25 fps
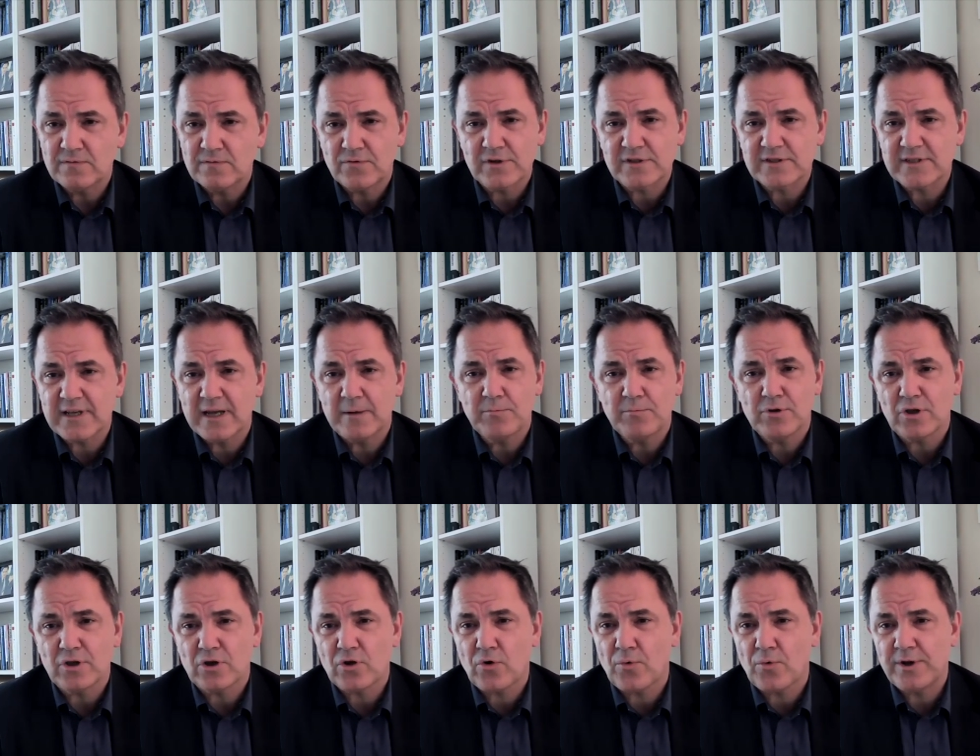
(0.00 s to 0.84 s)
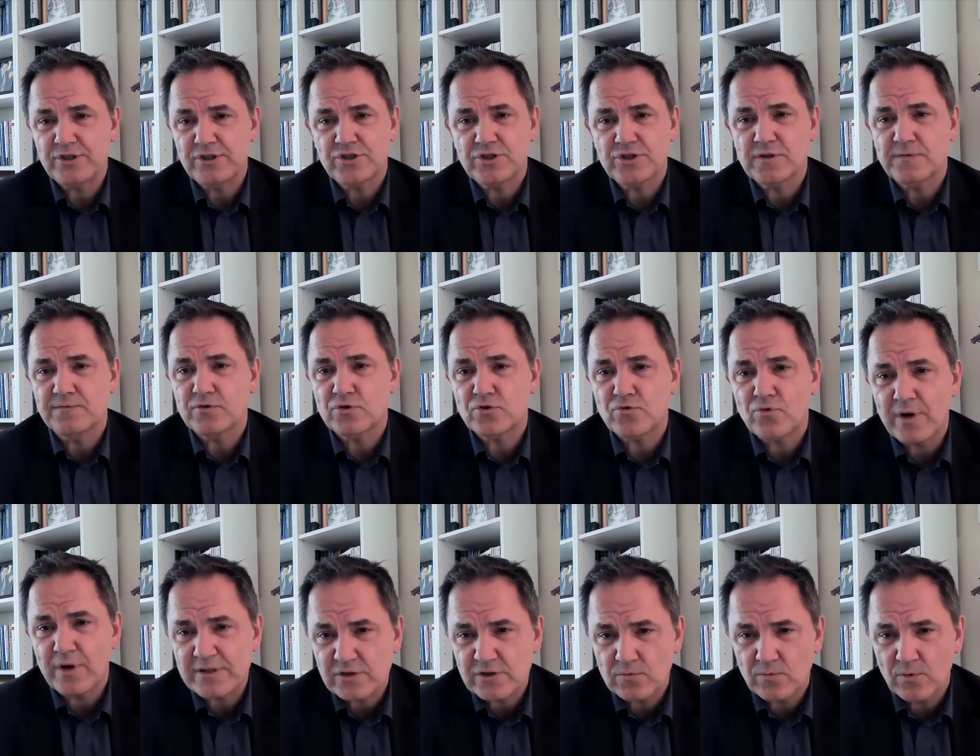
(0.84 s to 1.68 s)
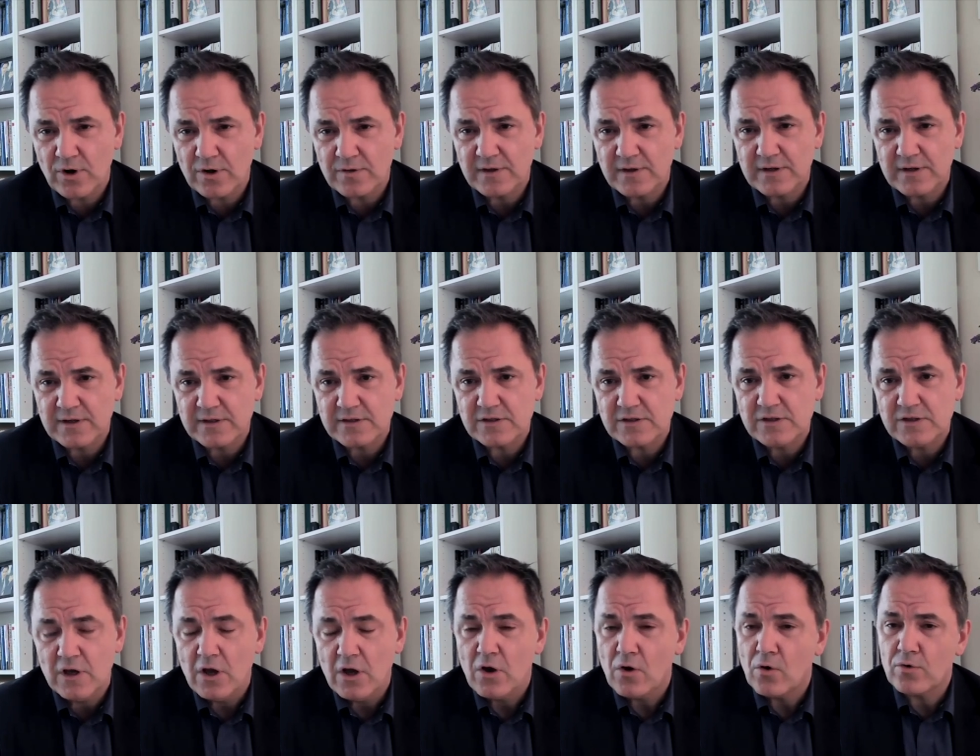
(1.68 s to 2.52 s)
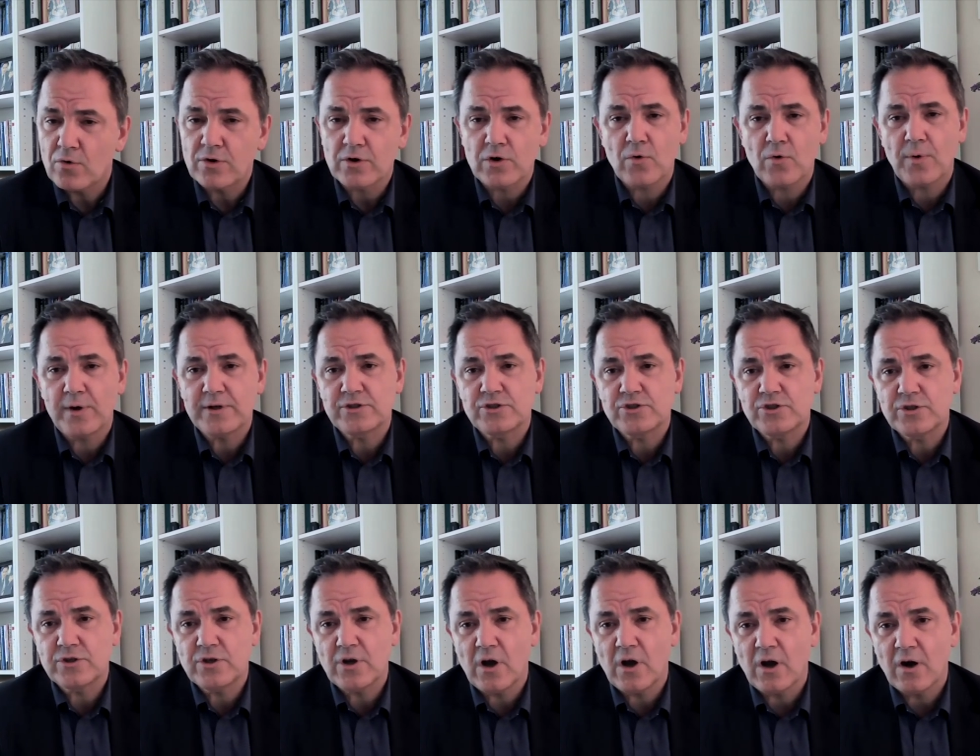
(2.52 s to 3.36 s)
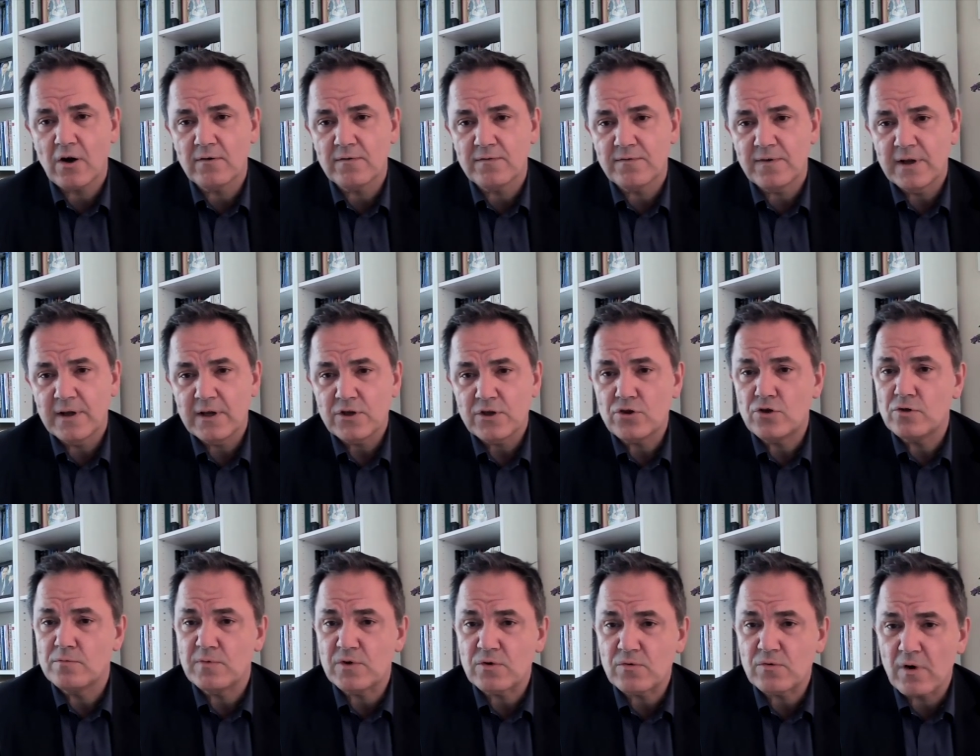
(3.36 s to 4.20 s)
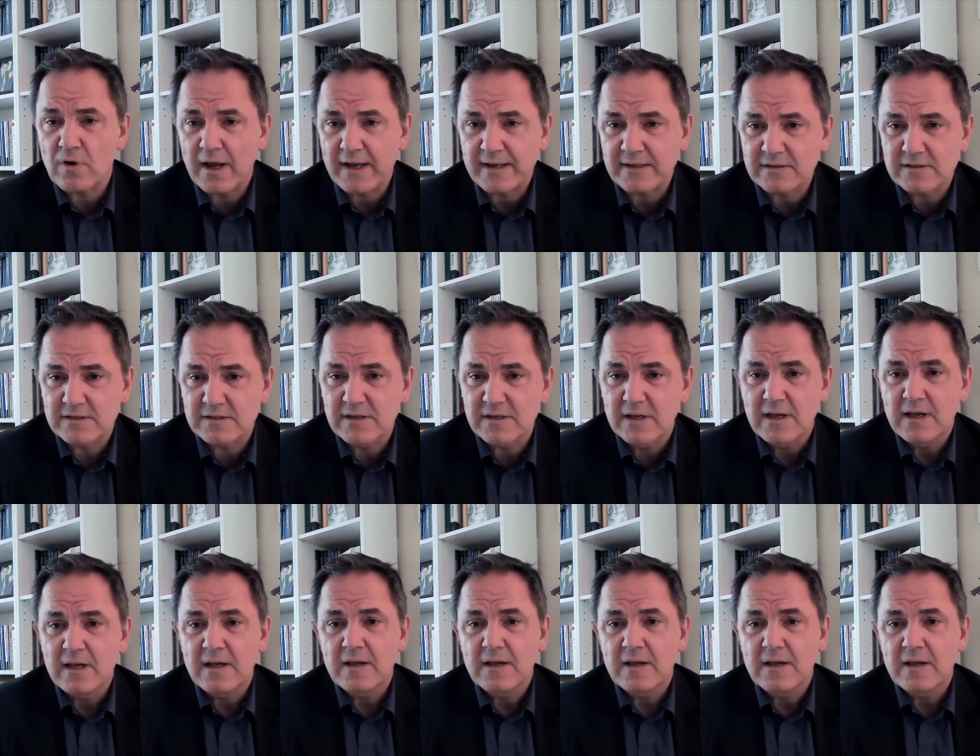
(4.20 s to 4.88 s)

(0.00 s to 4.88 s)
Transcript: for example, a question of trustworthiness or a question of human rights,